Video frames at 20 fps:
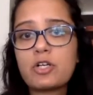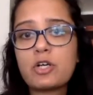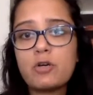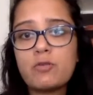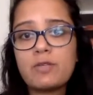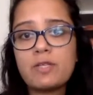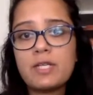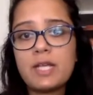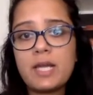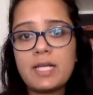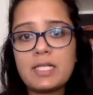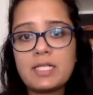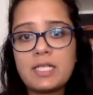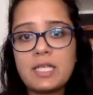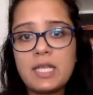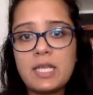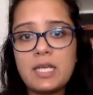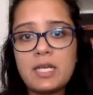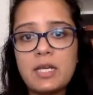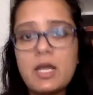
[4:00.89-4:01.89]

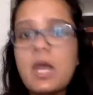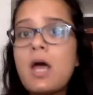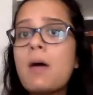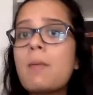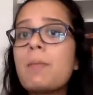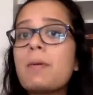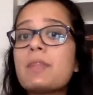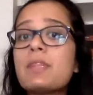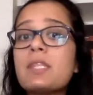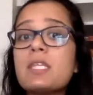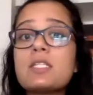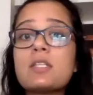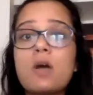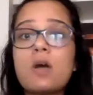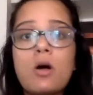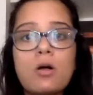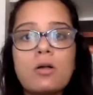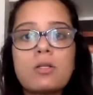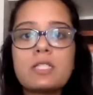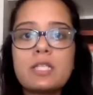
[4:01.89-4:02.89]
COVID-19, but these
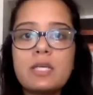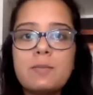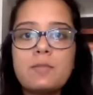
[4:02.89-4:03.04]
all seem